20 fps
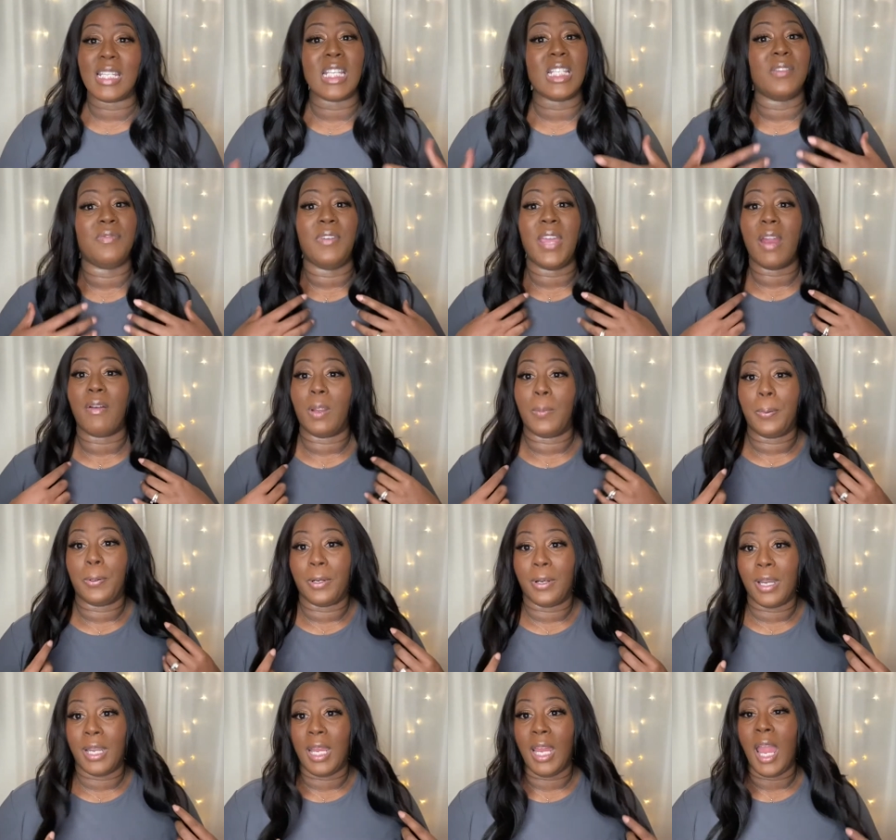It's very
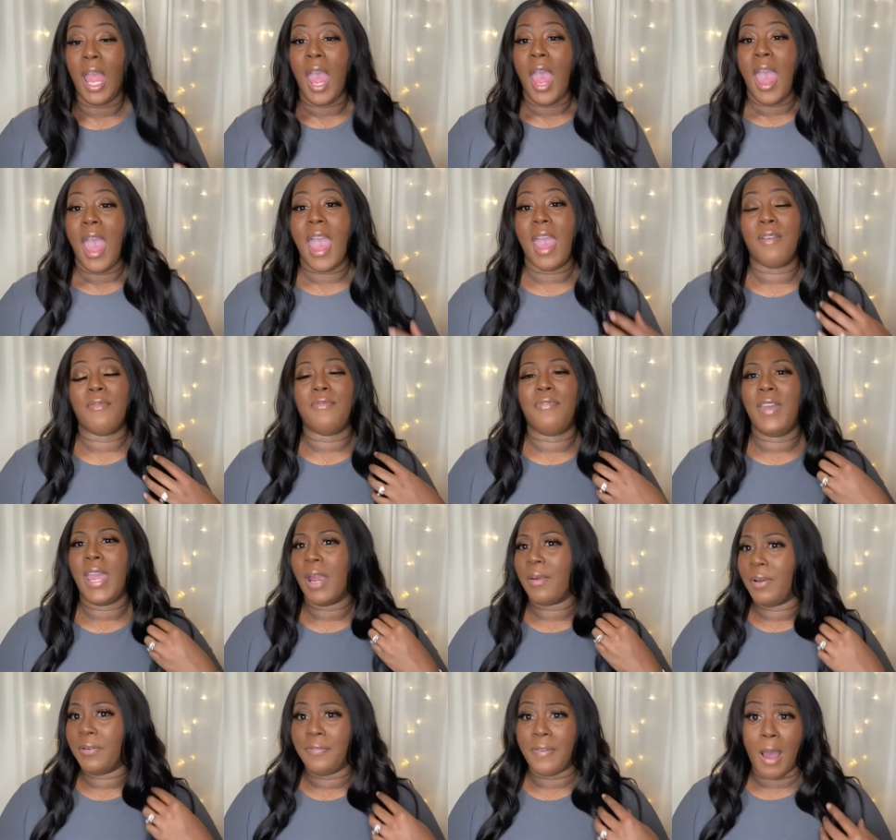pretty and
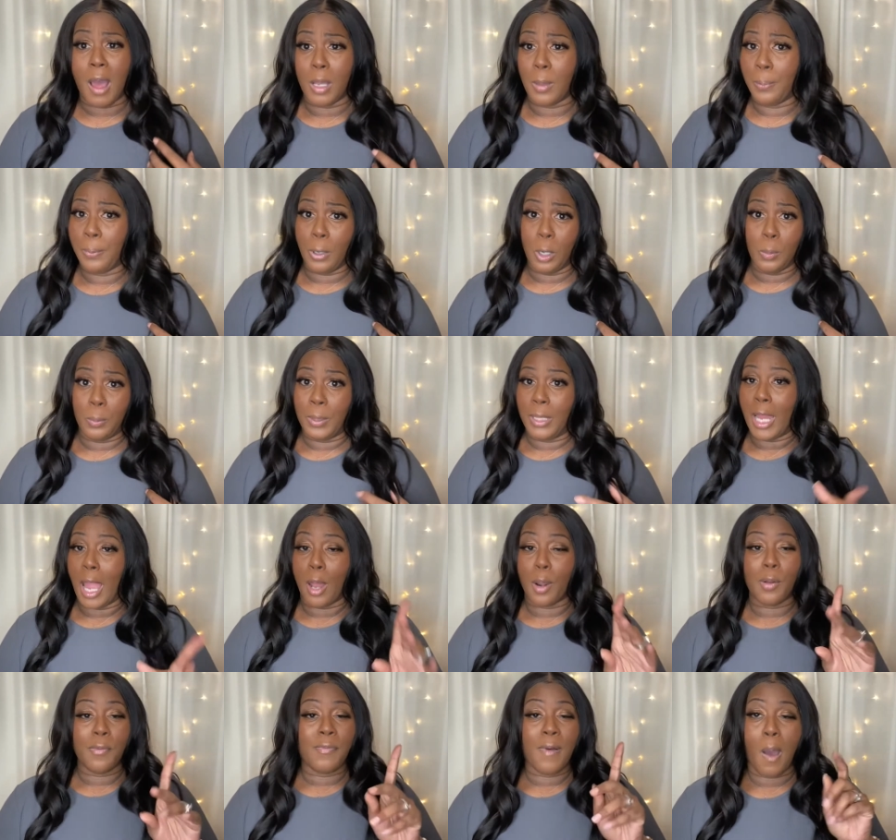very fall appropriate.
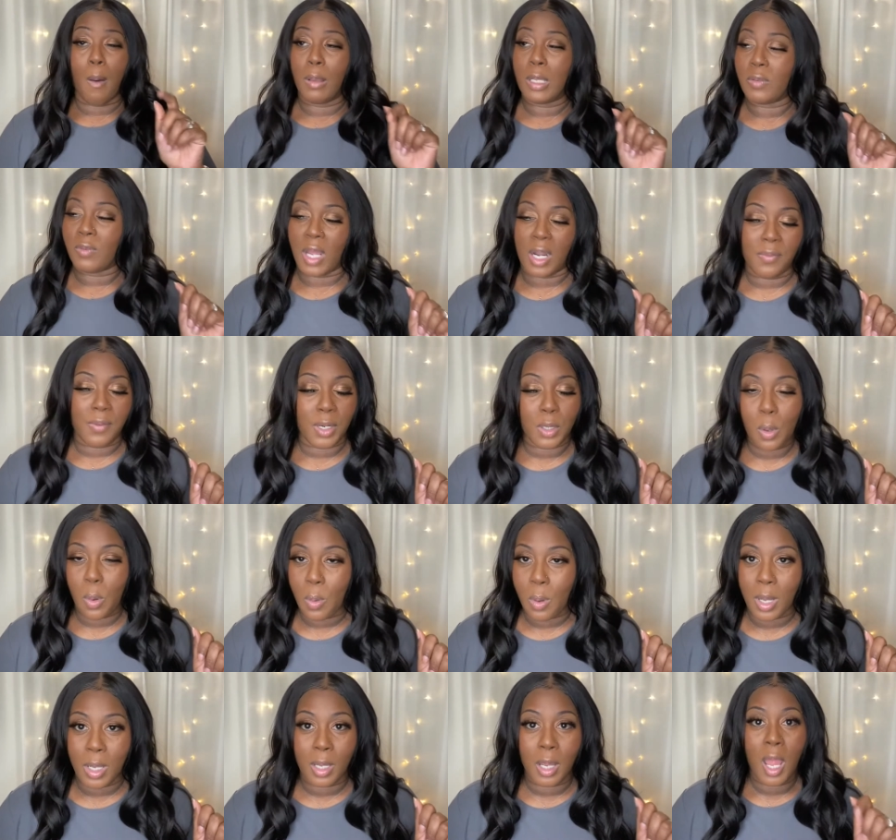Y'all know fall is right around the
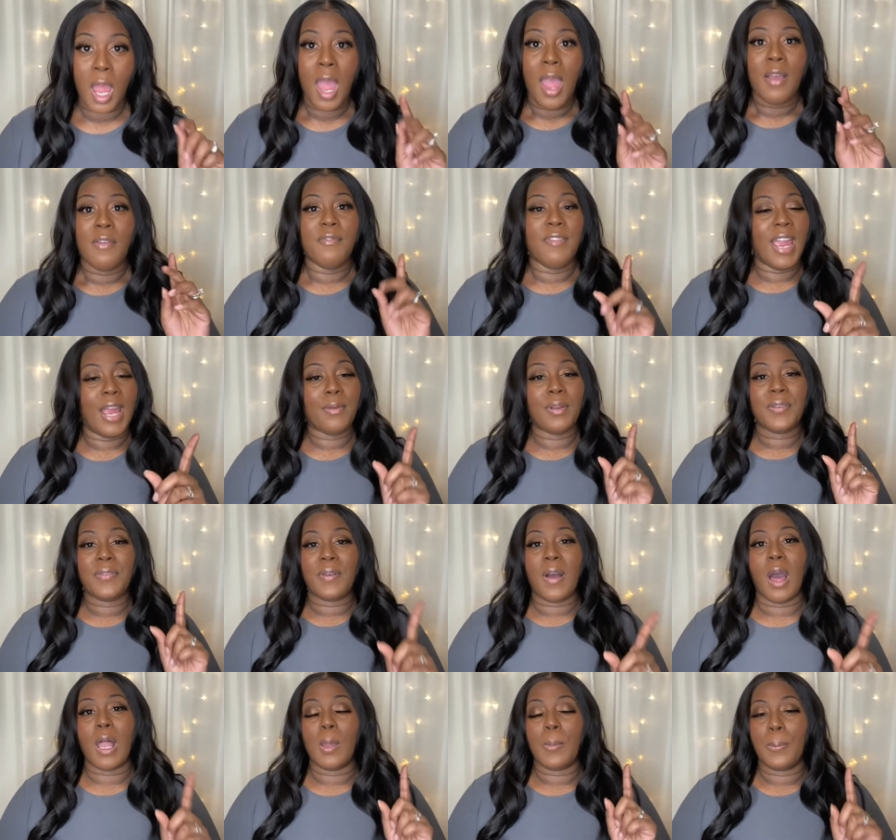corner. Very
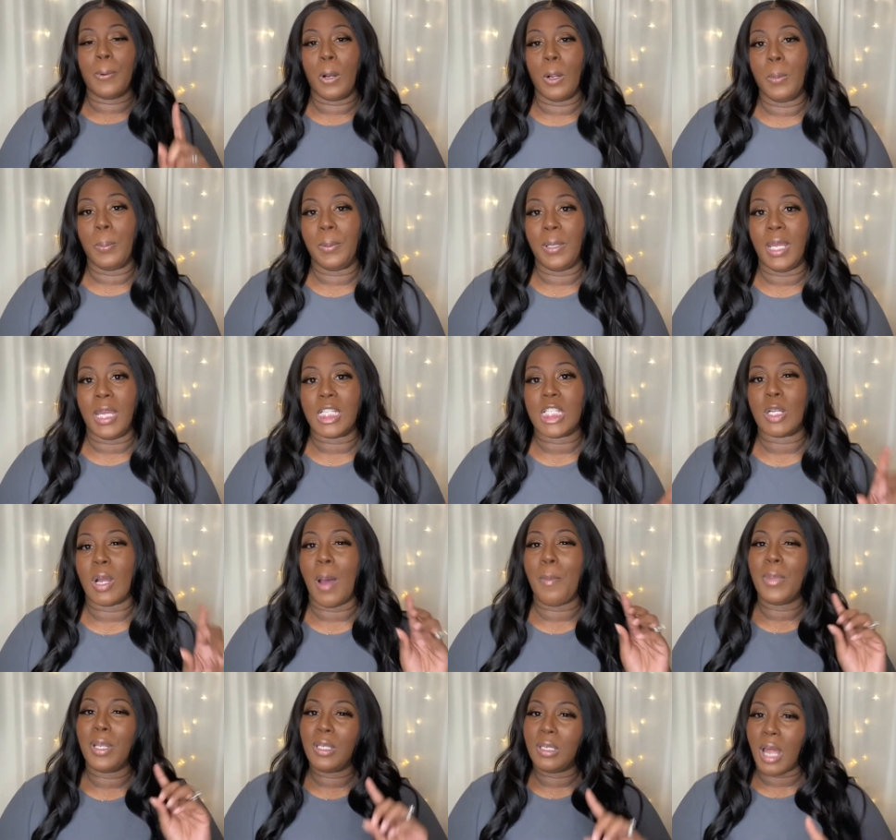fall appropriate. So
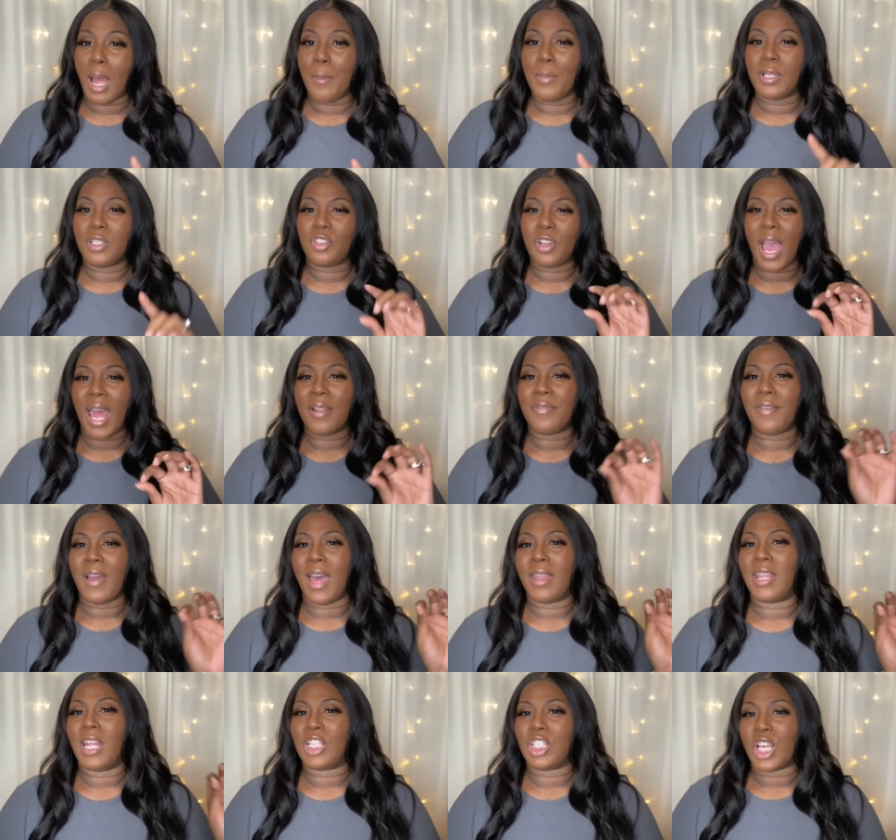I'm gonna I'm gonna try to
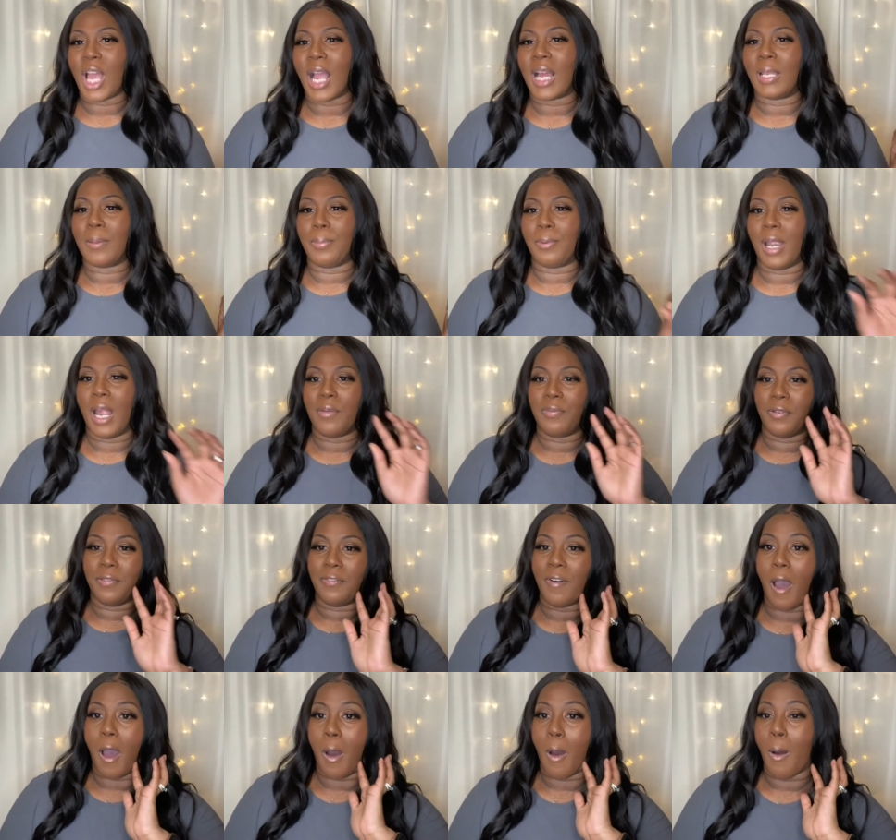find that chocolate brown for
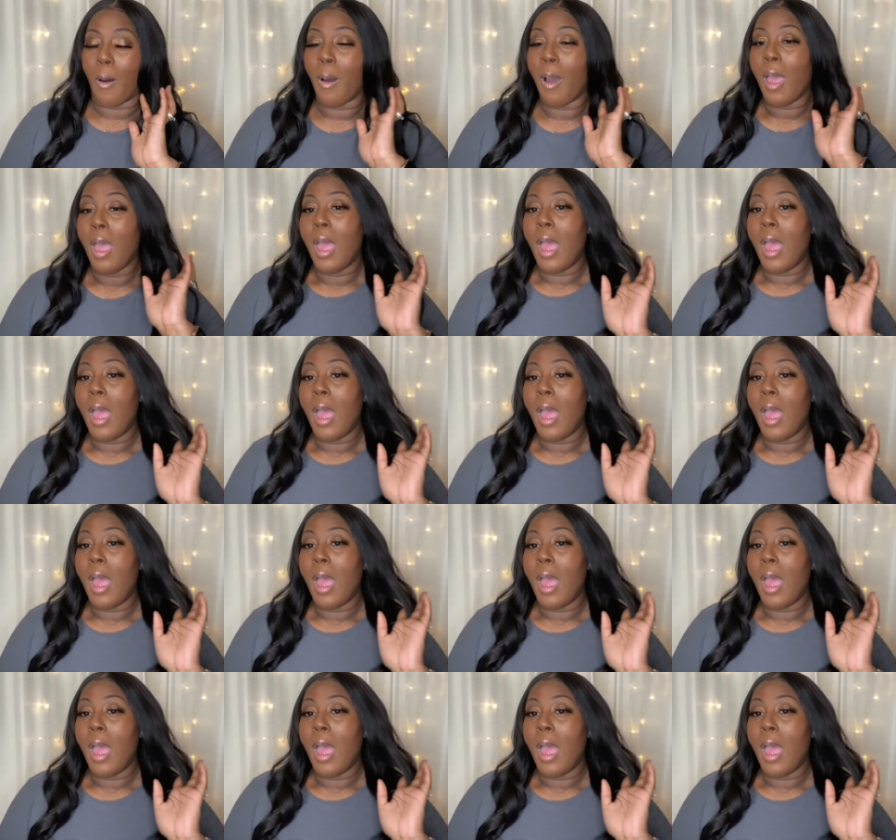fall.